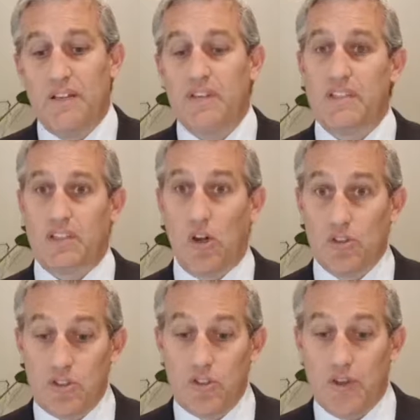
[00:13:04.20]
of its
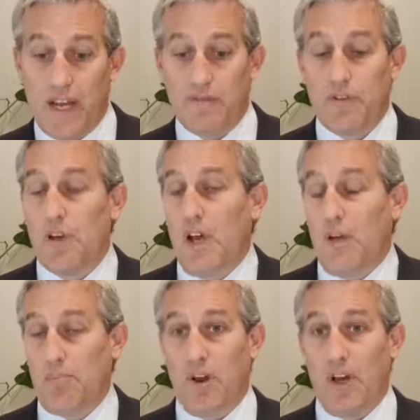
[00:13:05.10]
concentrate for
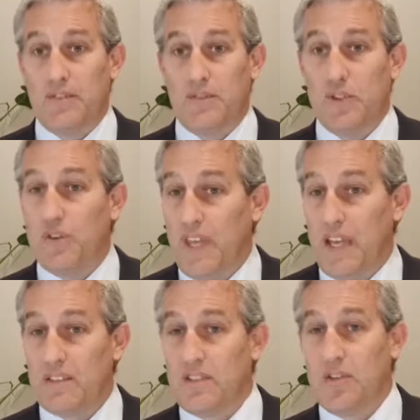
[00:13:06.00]
a price of
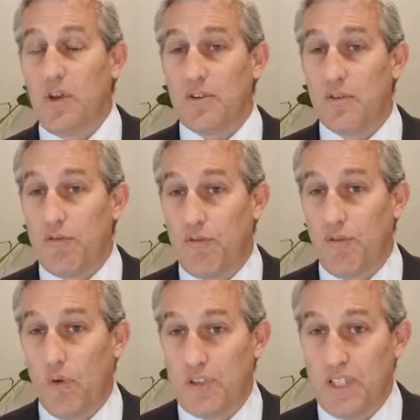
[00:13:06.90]

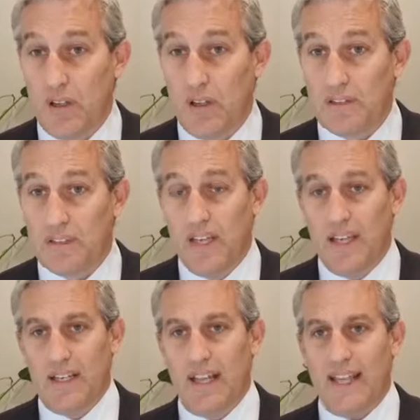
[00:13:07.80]
$2,240.
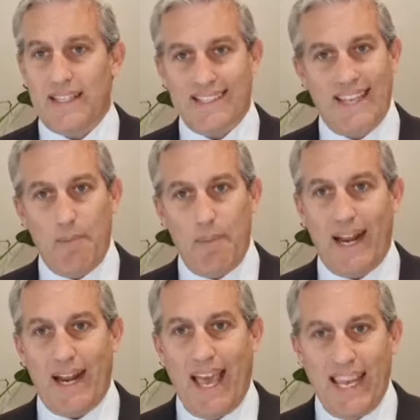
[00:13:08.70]
Now, that's
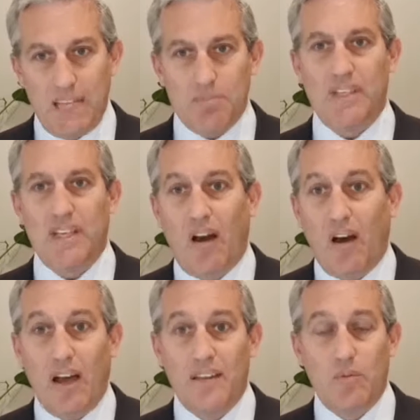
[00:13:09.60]
about 80%
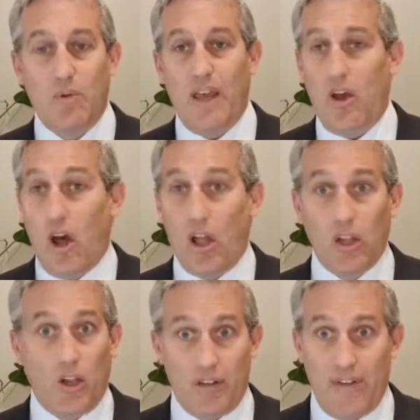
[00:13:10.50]
higher than where a
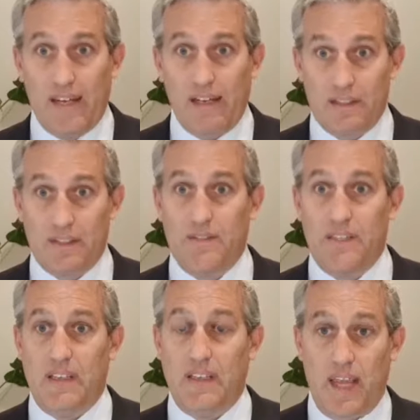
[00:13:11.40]
lot of analysts have
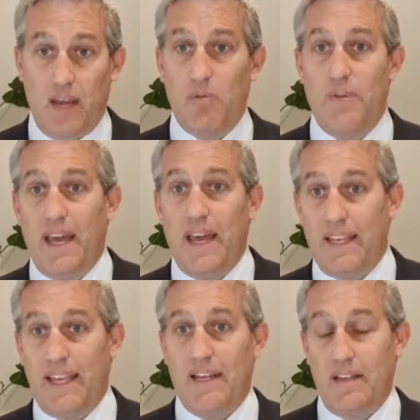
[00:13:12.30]
said that they will be able to
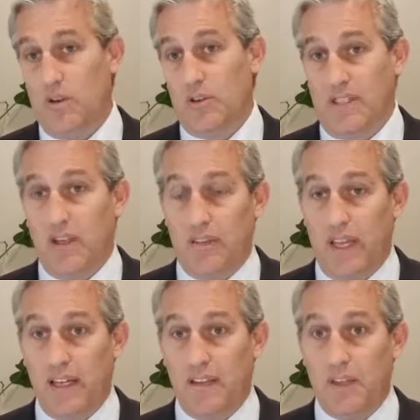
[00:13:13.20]
get or sell
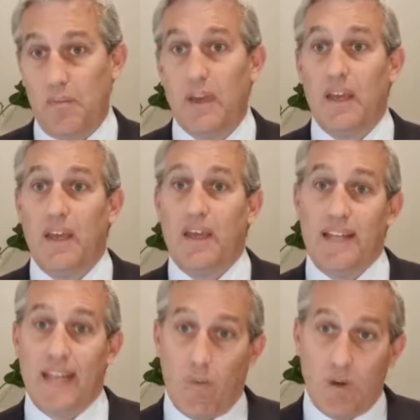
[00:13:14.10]
their lithium.
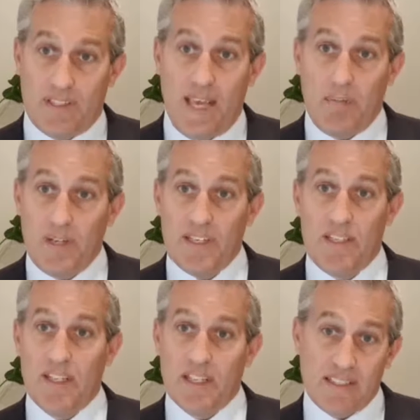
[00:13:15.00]
Now, what's happened is
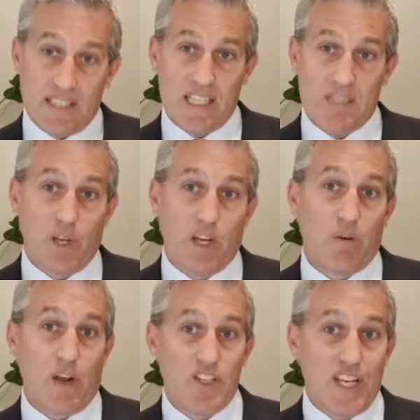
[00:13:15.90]
you're going to see these
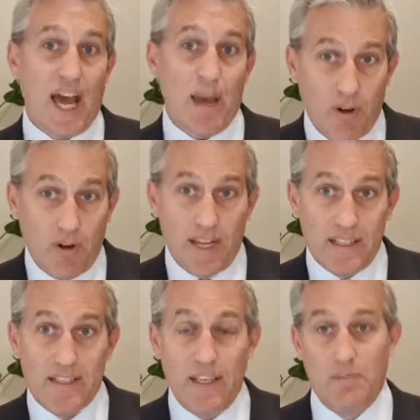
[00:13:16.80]
begrudging
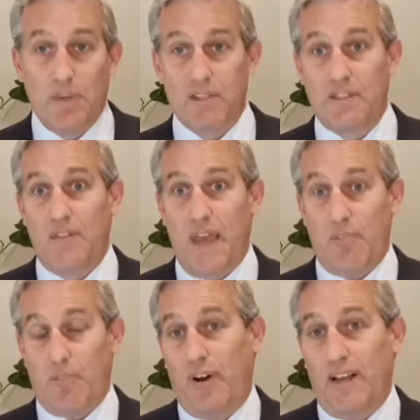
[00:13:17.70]
upgrades because of that
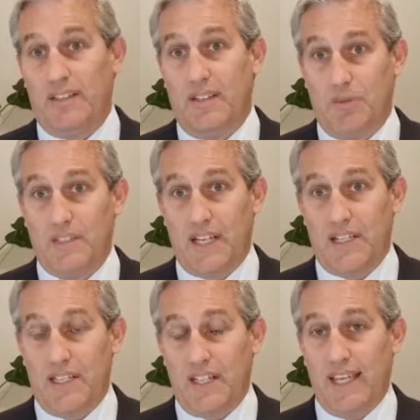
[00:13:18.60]
price that was
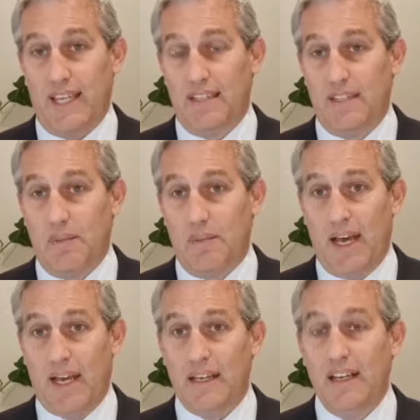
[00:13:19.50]
actually taken in the
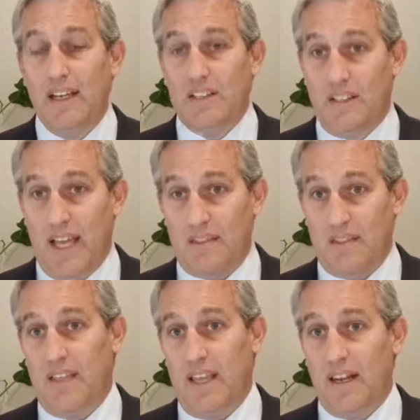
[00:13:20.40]
market. So
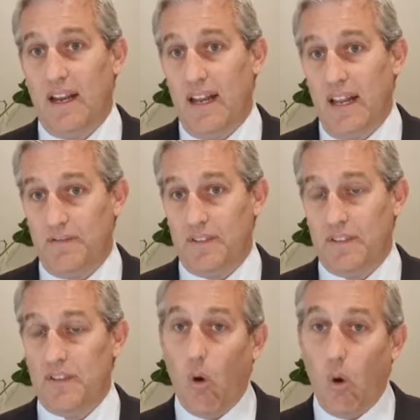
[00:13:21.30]
that's then
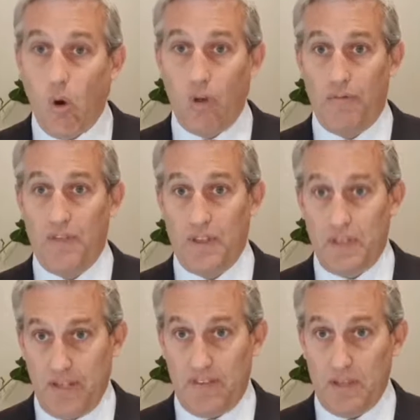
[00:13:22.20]
lifted all of the
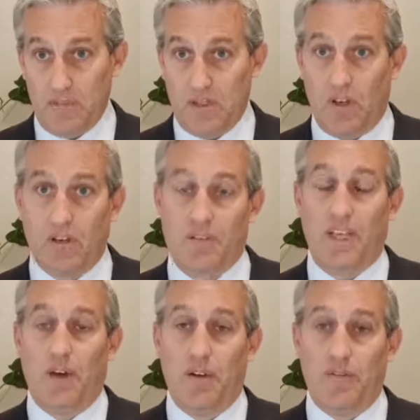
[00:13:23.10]
lithium stocks
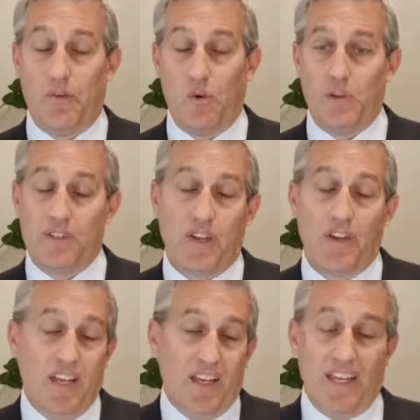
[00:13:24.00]
going forward. So,
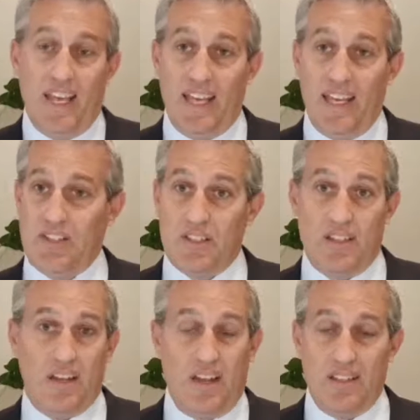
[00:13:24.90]
yeah, it's
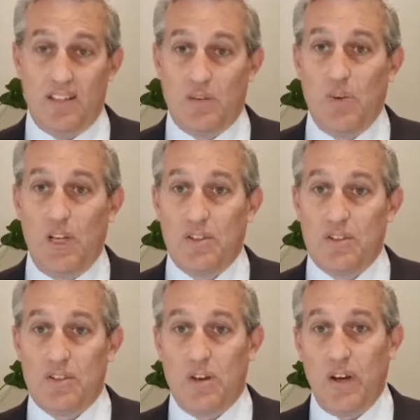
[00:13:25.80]
just it's a really
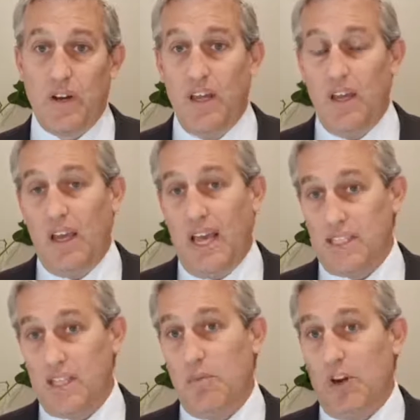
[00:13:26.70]
good story.
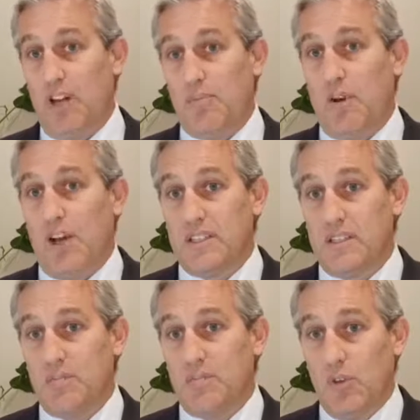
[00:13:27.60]
As commodity
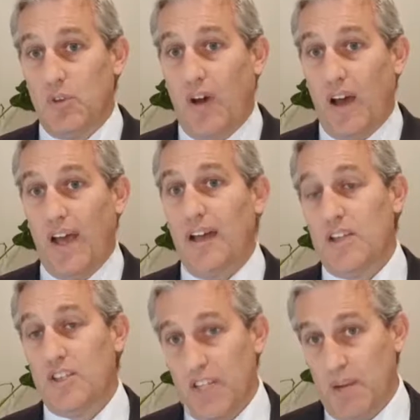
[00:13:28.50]
prices move higher,
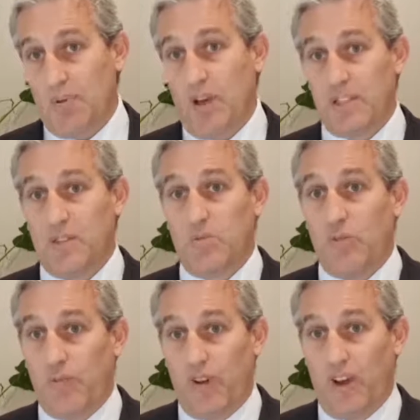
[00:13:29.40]
share prices
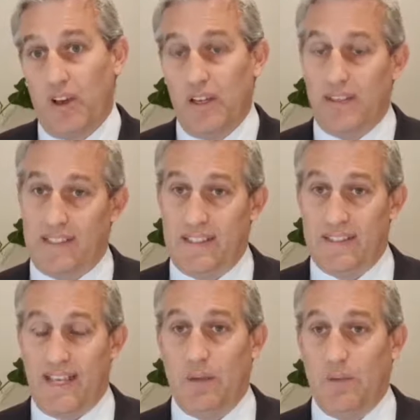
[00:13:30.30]
will follow. And that's
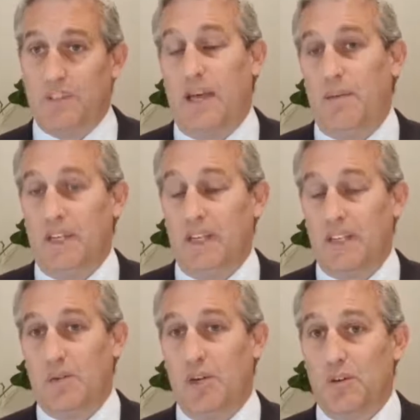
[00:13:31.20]
exactly what's happening at
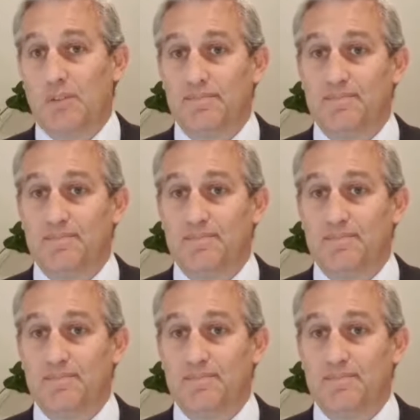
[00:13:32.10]
the moment.